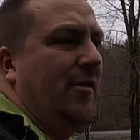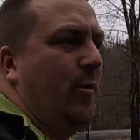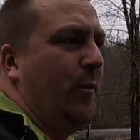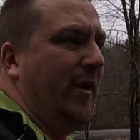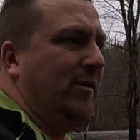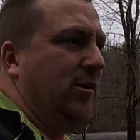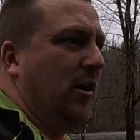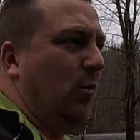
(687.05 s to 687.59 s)
then
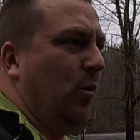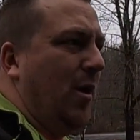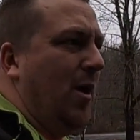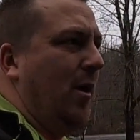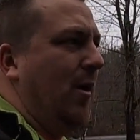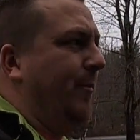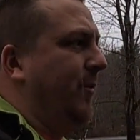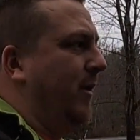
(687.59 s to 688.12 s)
we can start
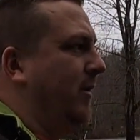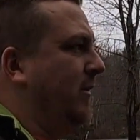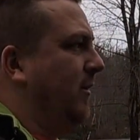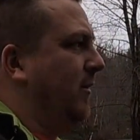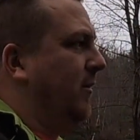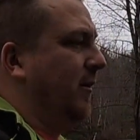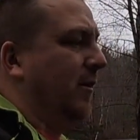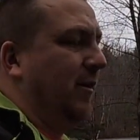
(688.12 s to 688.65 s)
wiring up the
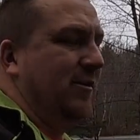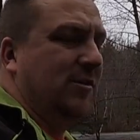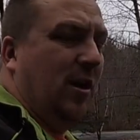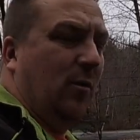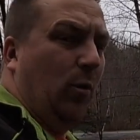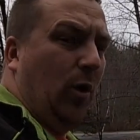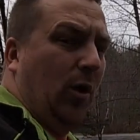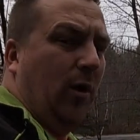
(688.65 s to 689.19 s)
interior and
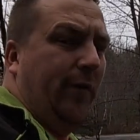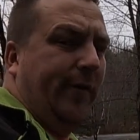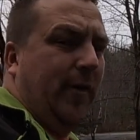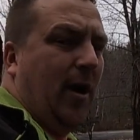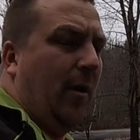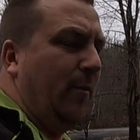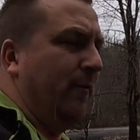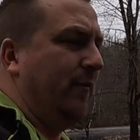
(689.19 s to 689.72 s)
start working on the
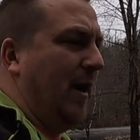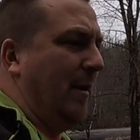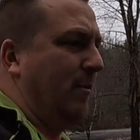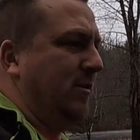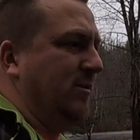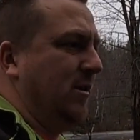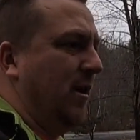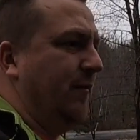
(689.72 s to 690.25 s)
carbon
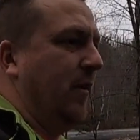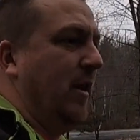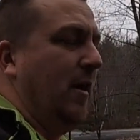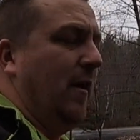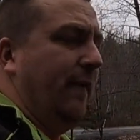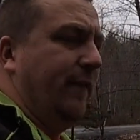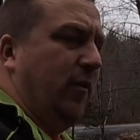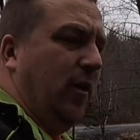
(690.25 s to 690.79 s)
fiber stuff.
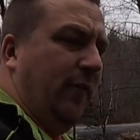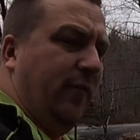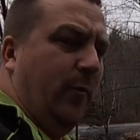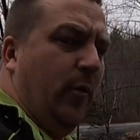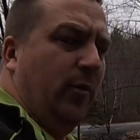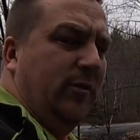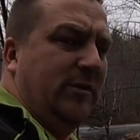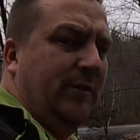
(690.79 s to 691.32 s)
If you're
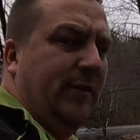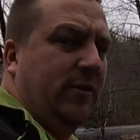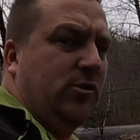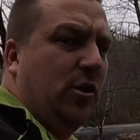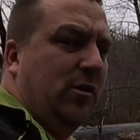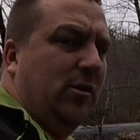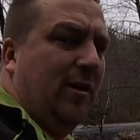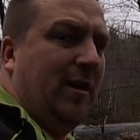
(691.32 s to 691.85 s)
unfamiliar with the Civic
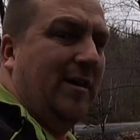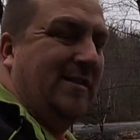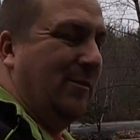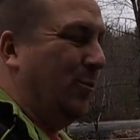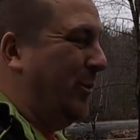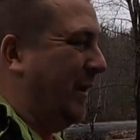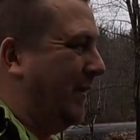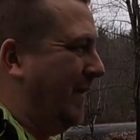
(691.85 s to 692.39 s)
truck, guys, it
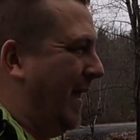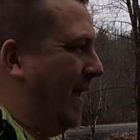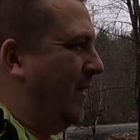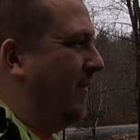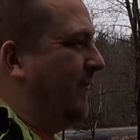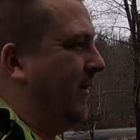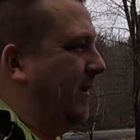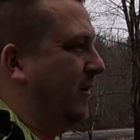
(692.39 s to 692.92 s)
will be at the end
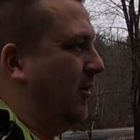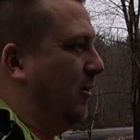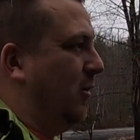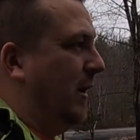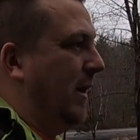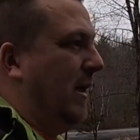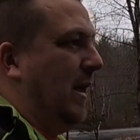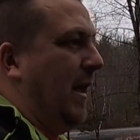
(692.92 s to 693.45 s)
of the video.
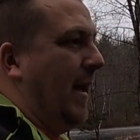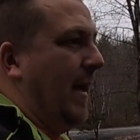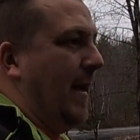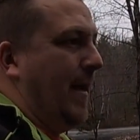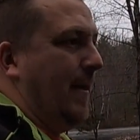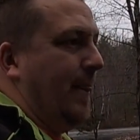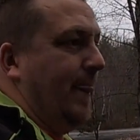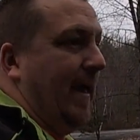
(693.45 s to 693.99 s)

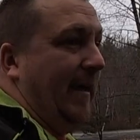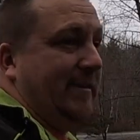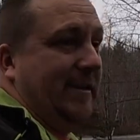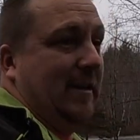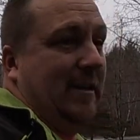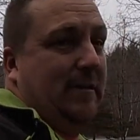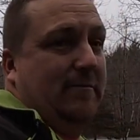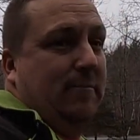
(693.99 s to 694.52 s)
It's
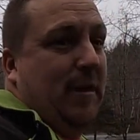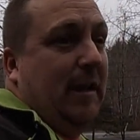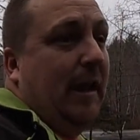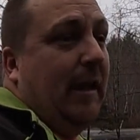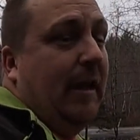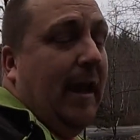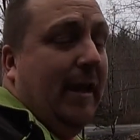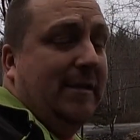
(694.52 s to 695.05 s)
a
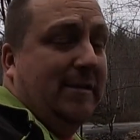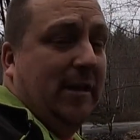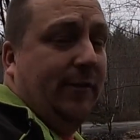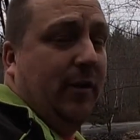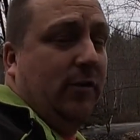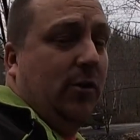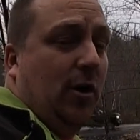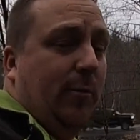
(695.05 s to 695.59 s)
EK
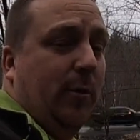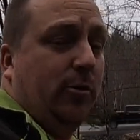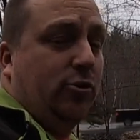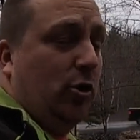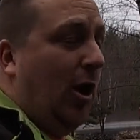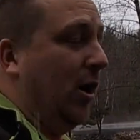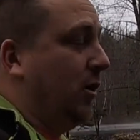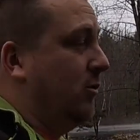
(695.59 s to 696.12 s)
Civic turbo
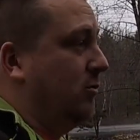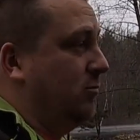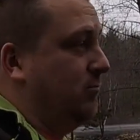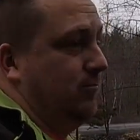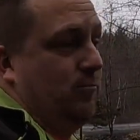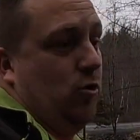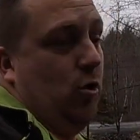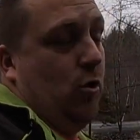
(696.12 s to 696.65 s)
truck.
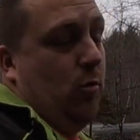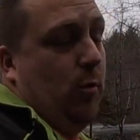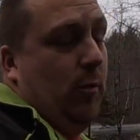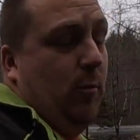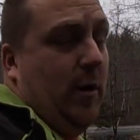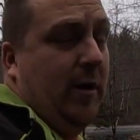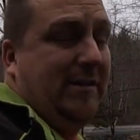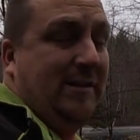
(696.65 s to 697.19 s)
Who
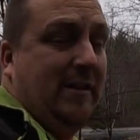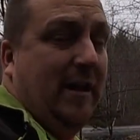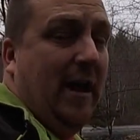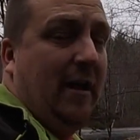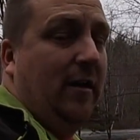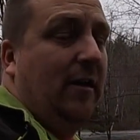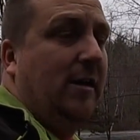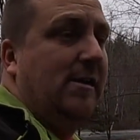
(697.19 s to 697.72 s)
wouldn't want to see
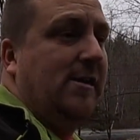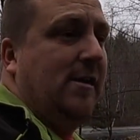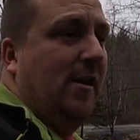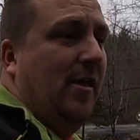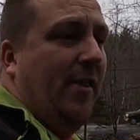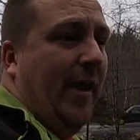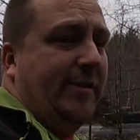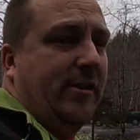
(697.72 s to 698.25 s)
that?
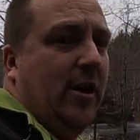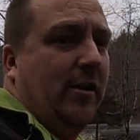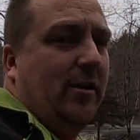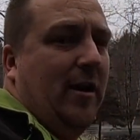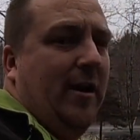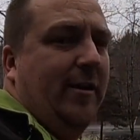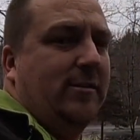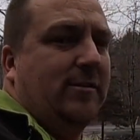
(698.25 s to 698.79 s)
Thanks a lot,
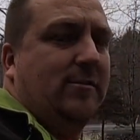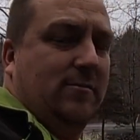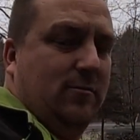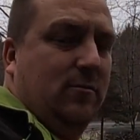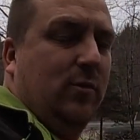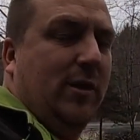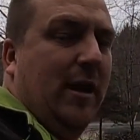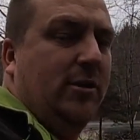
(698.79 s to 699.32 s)
guys.
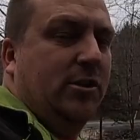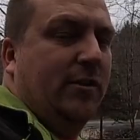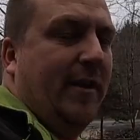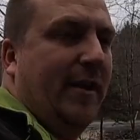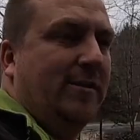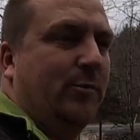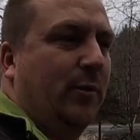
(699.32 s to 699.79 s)
We'll catch you on the next